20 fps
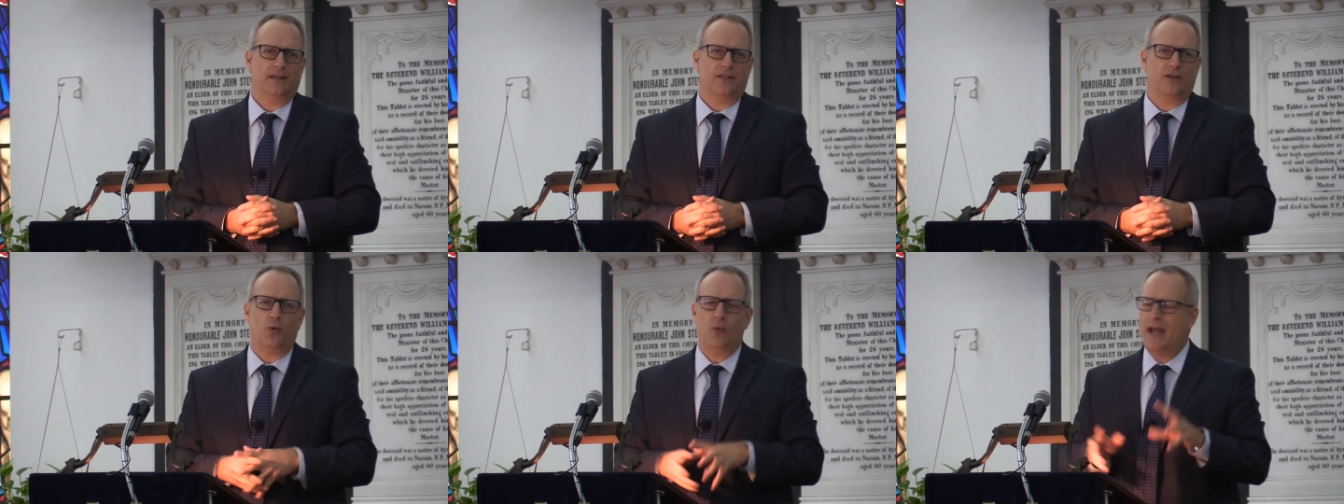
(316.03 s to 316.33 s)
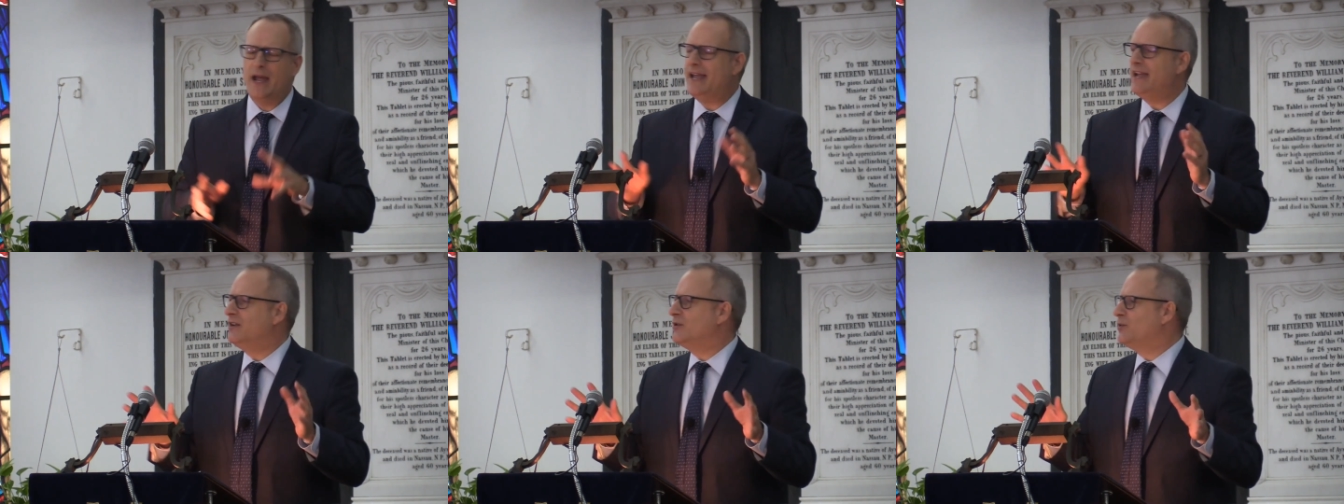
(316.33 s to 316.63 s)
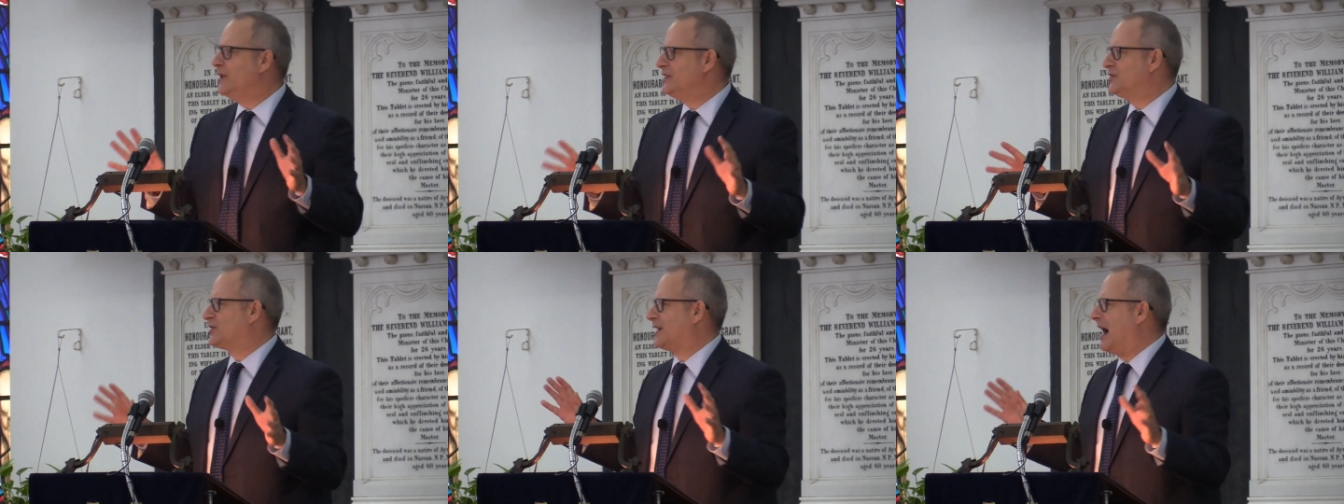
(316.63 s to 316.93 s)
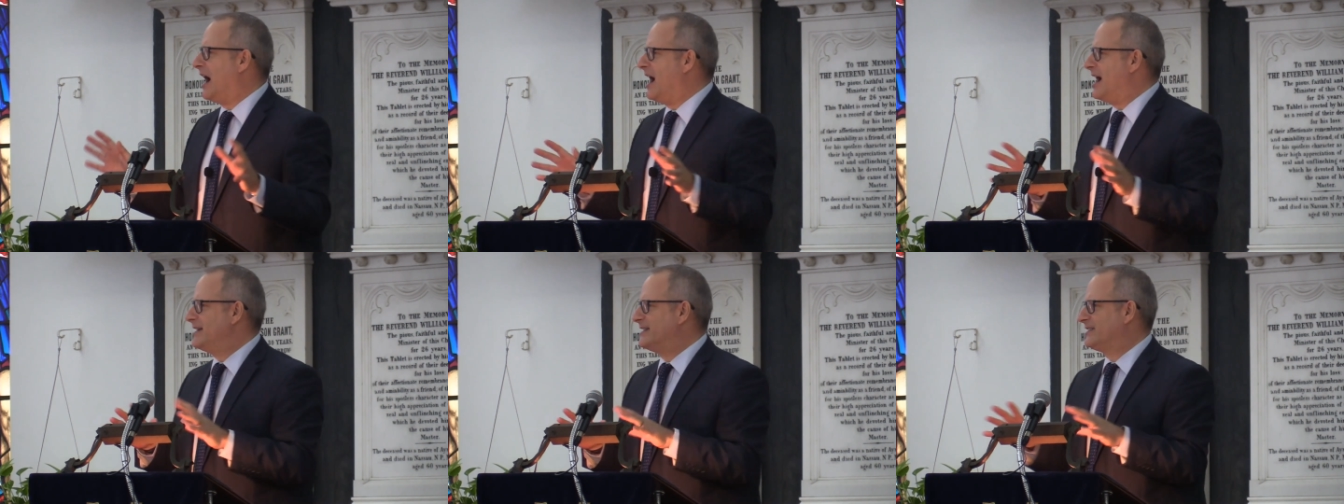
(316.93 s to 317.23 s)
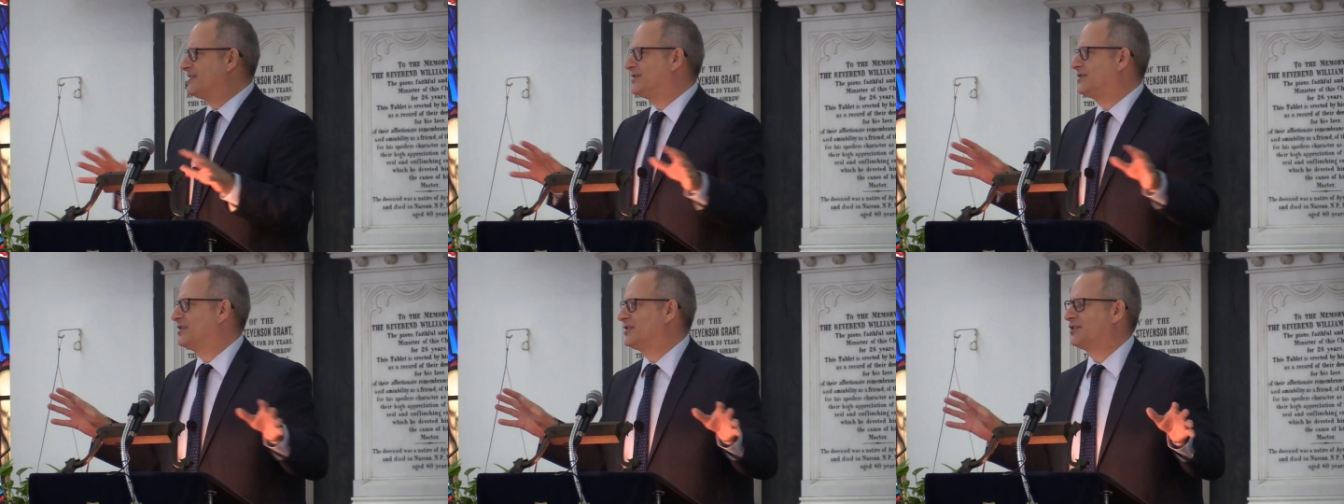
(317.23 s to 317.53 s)
The way in which God
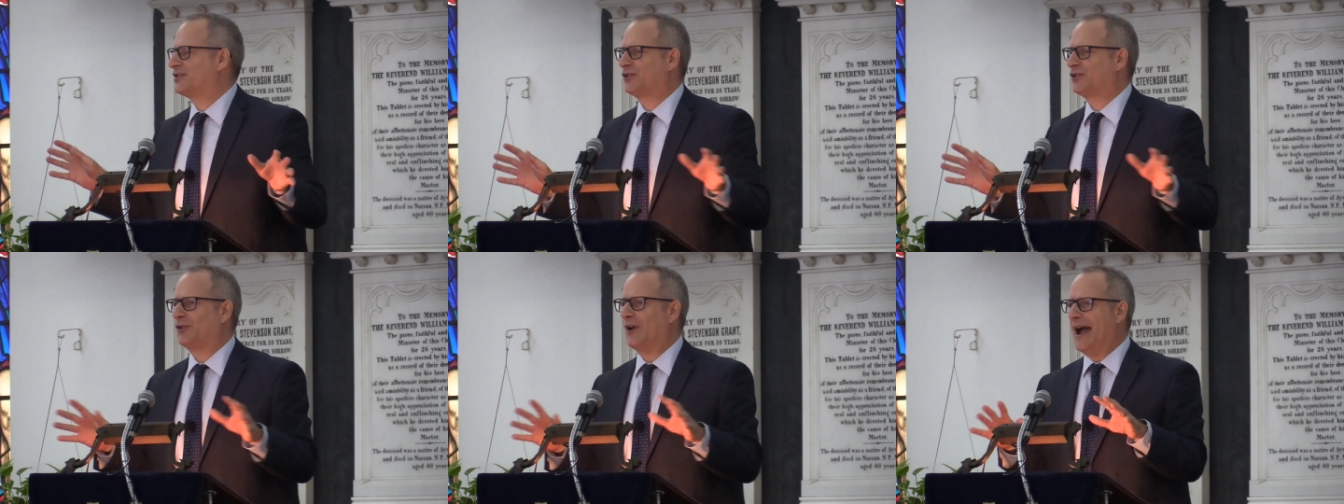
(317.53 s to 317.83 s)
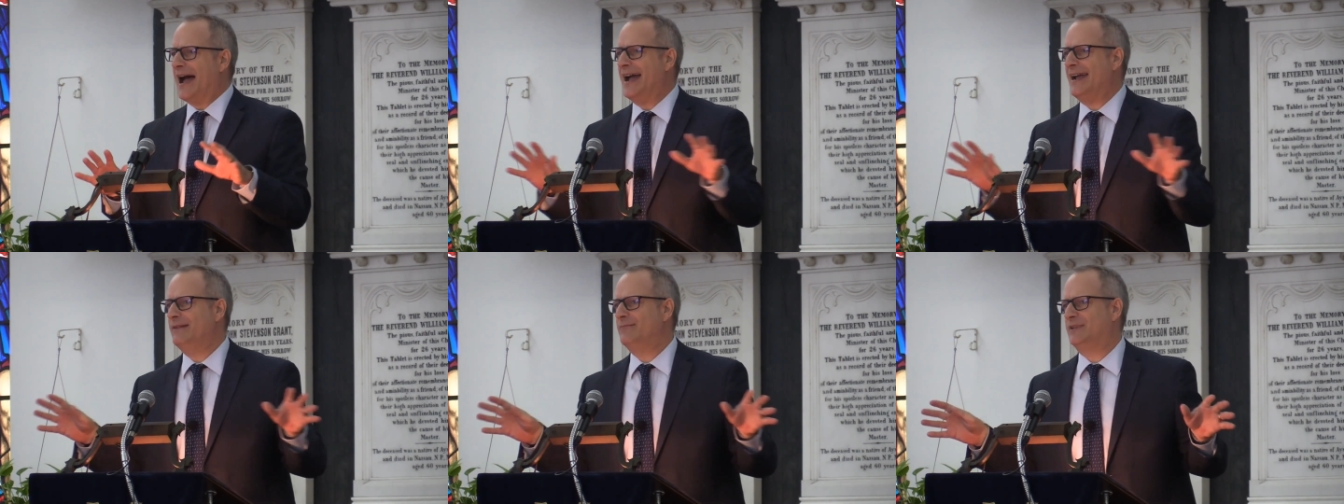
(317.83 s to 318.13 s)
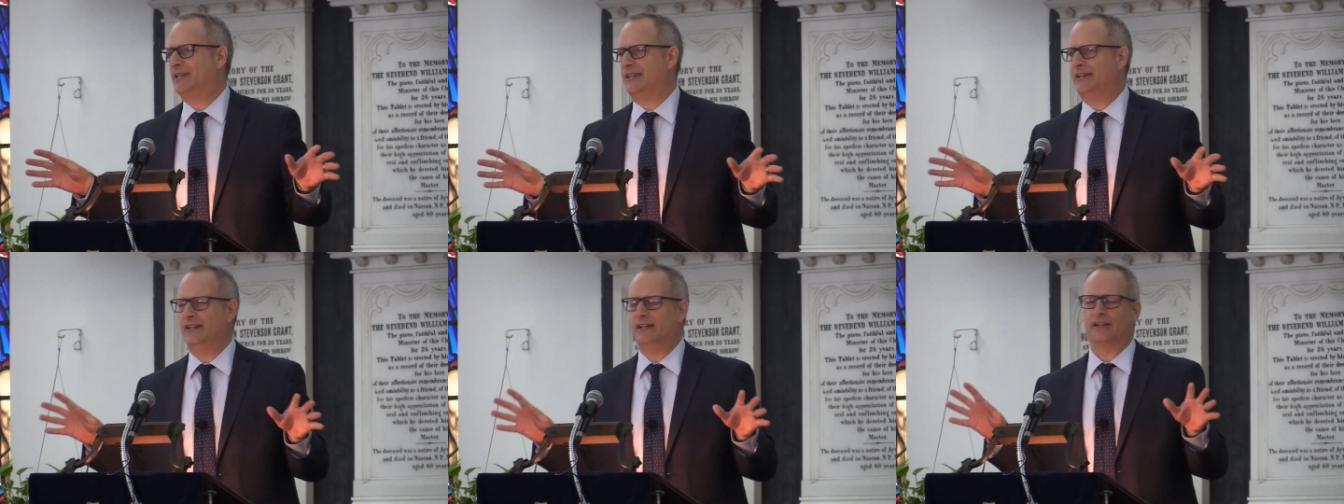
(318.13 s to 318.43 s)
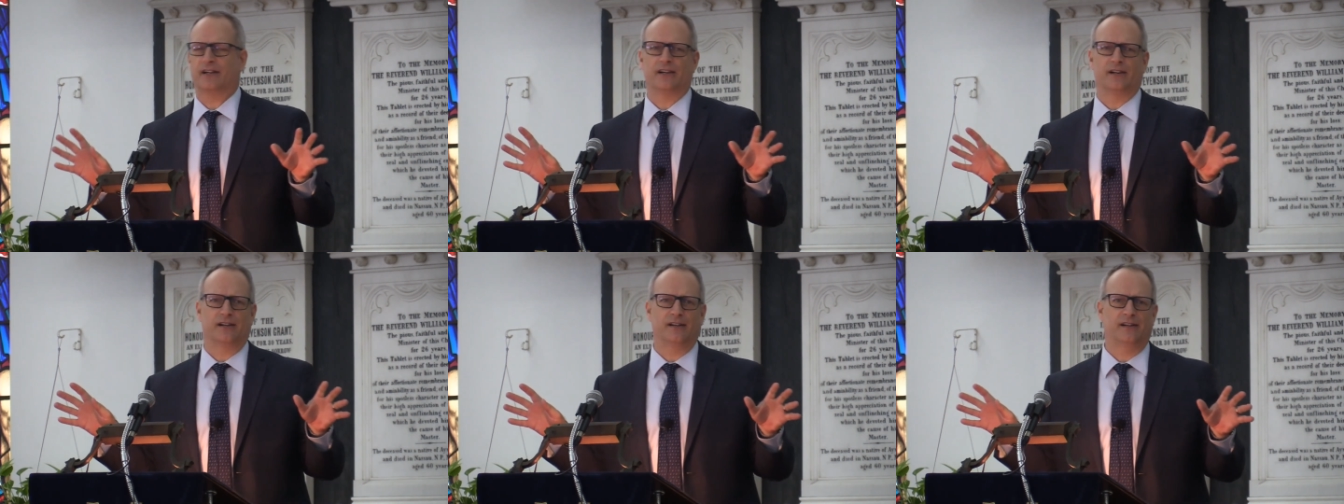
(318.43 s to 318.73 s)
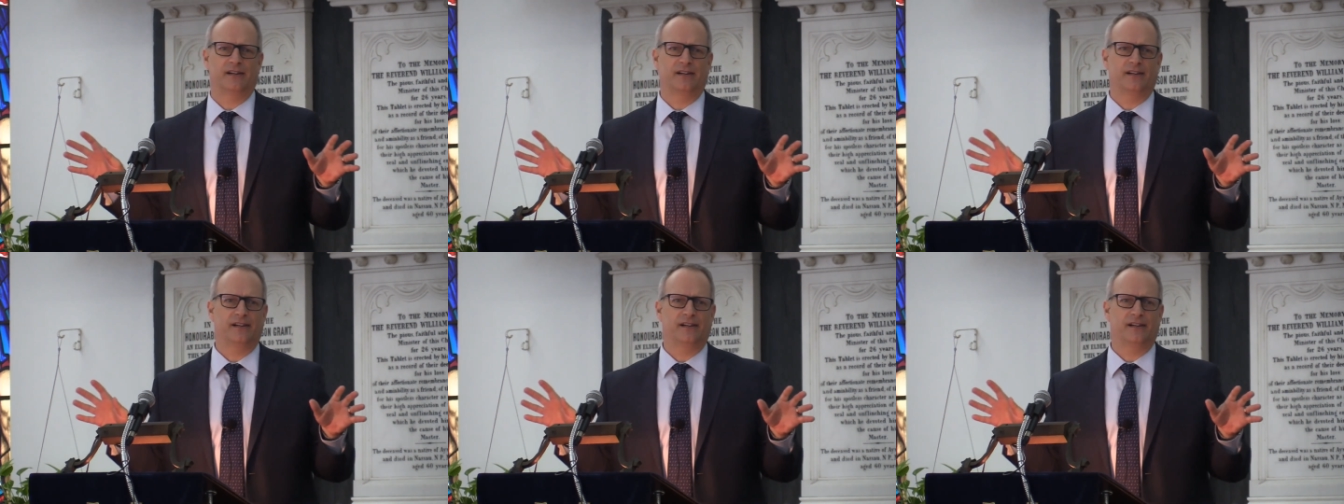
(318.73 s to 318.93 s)
is described here